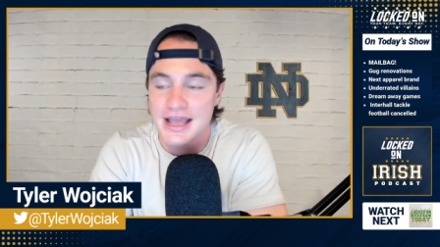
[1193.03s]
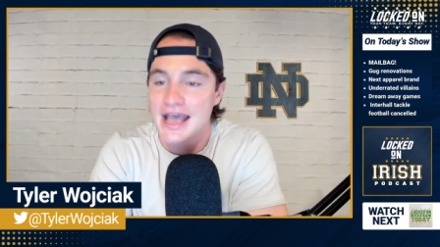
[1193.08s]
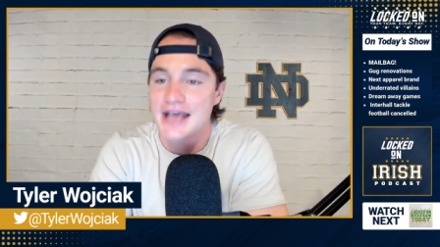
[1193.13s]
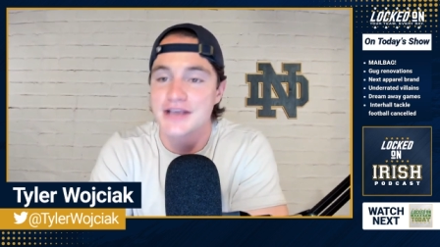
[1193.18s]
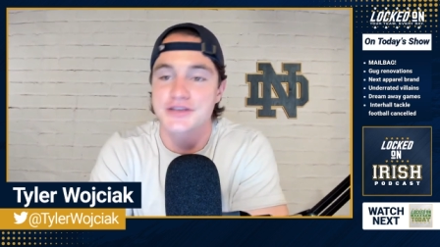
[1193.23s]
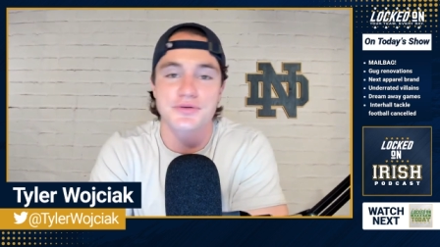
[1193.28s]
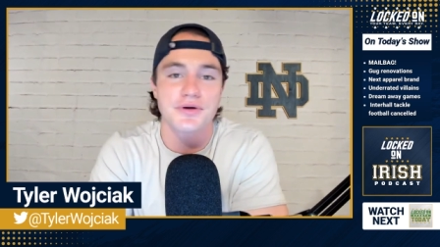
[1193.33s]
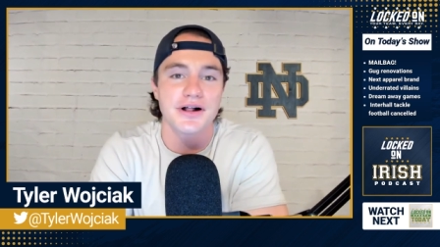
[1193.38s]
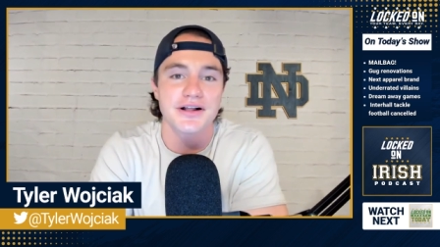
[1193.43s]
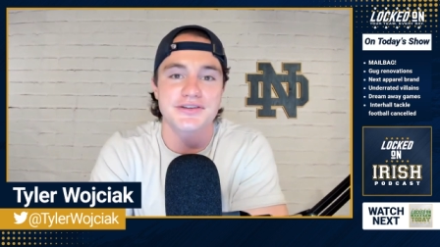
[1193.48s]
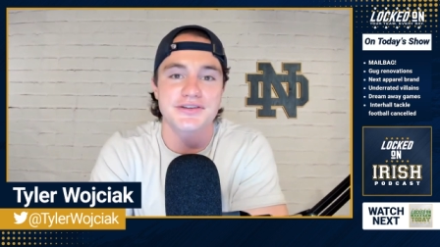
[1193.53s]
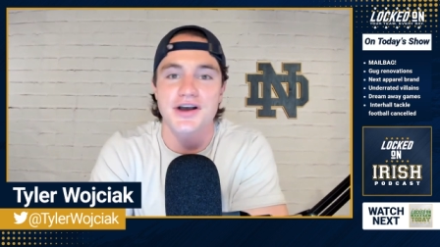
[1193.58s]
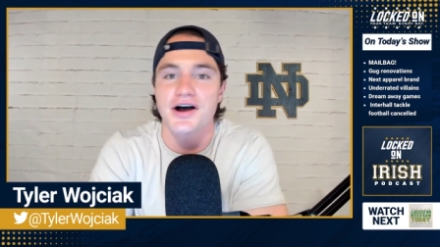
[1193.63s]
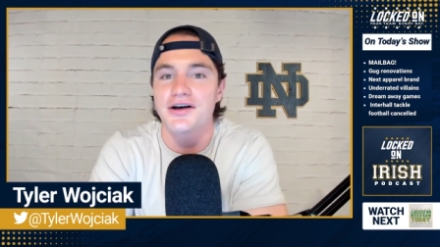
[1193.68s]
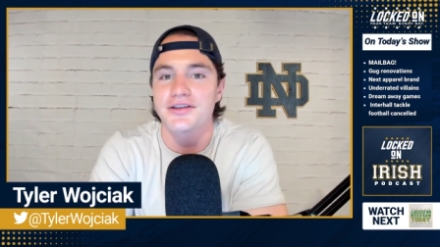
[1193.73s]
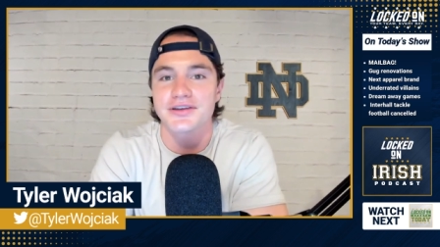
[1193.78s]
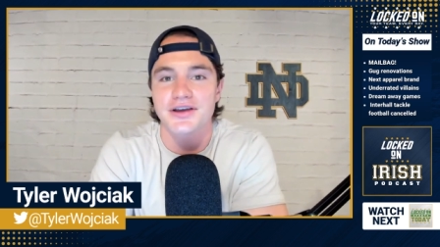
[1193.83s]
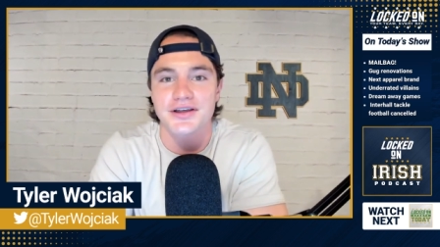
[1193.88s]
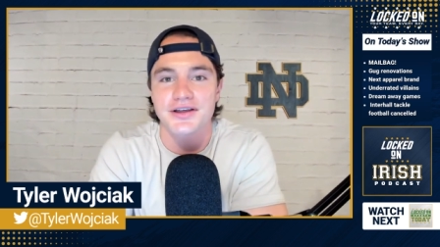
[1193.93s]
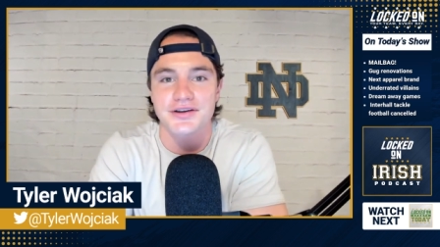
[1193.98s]
as well as
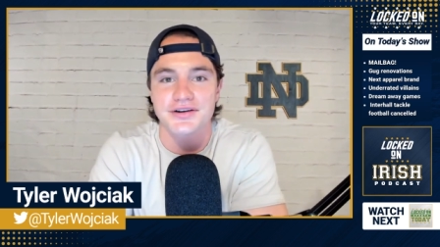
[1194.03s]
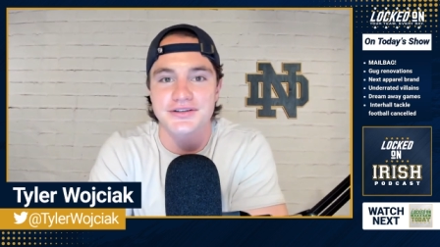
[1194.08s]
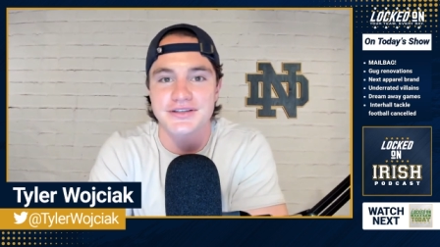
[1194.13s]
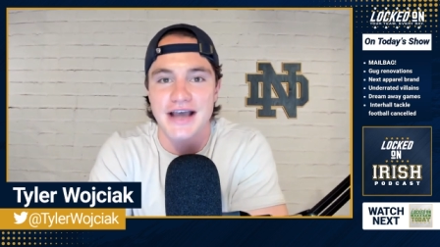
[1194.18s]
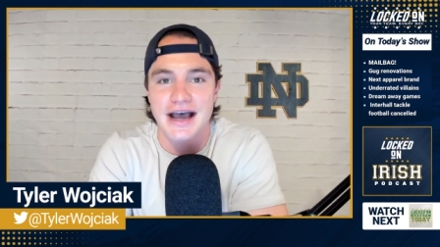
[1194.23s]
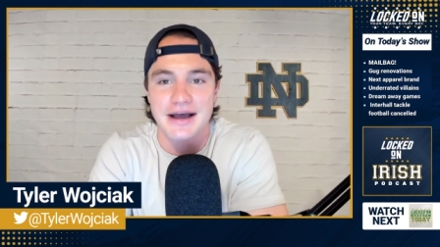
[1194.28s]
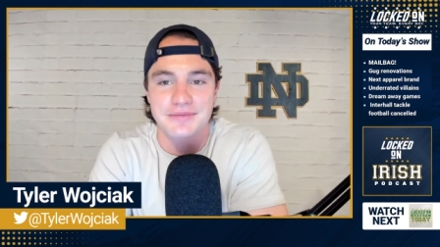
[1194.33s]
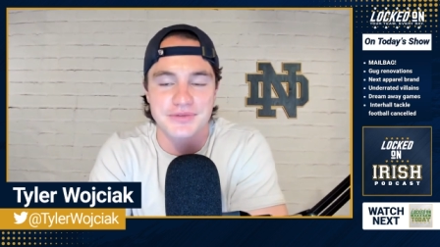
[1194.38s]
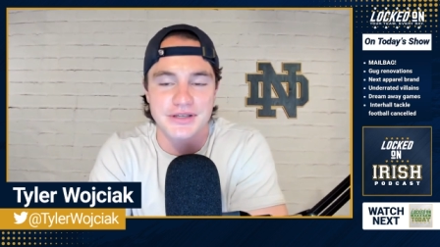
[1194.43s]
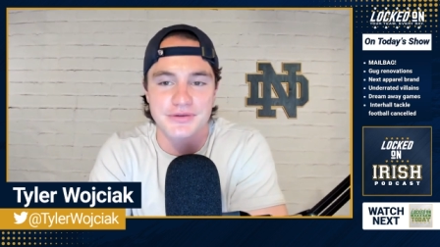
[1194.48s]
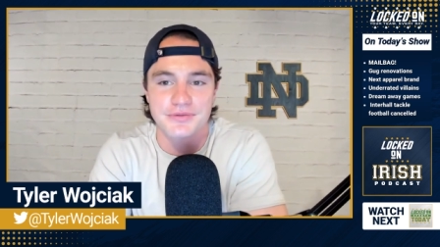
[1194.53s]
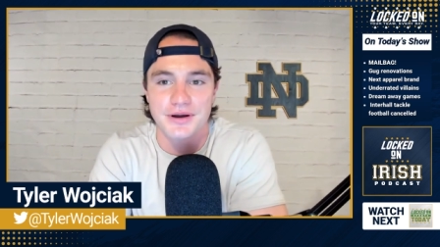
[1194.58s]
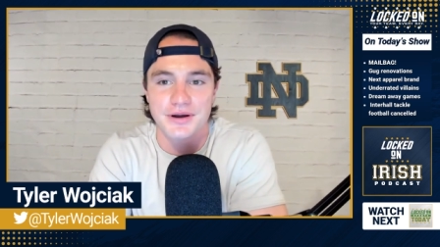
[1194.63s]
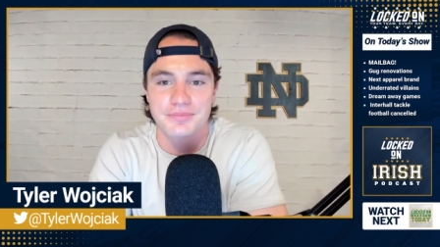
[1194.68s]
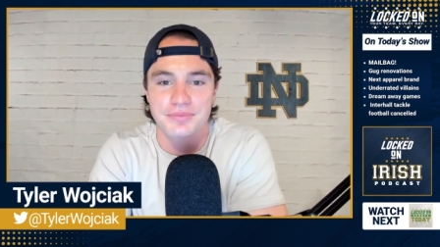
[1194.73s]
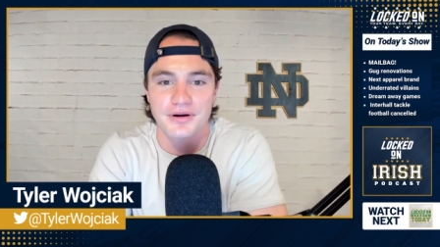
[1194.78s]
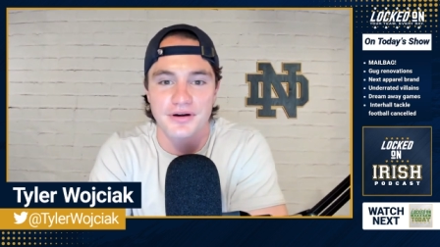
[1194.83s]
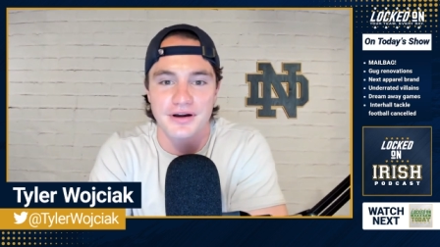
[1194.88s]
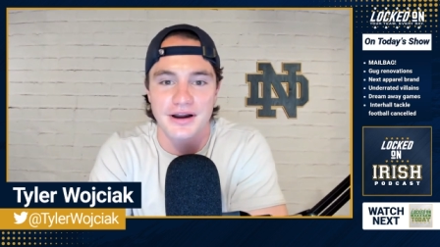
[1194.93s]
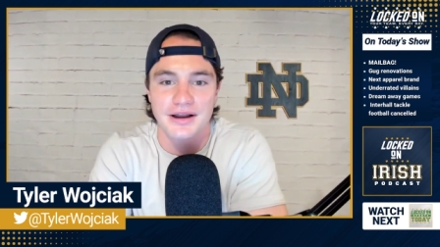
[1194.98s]
all the other top D one
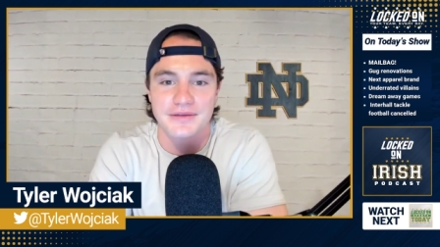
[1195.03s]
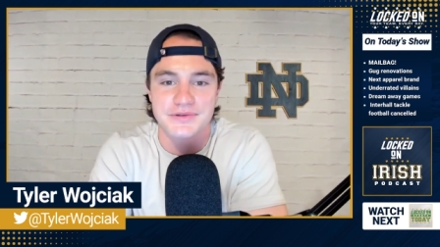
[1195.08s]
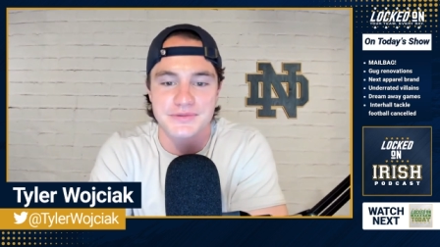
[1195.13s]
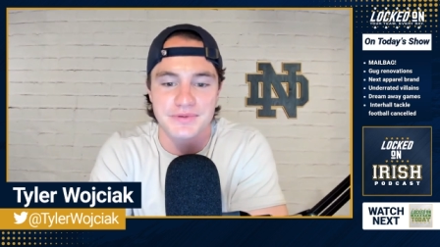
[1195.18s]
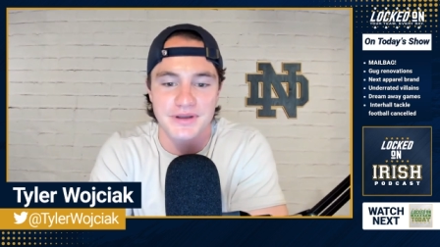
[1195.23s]
programs,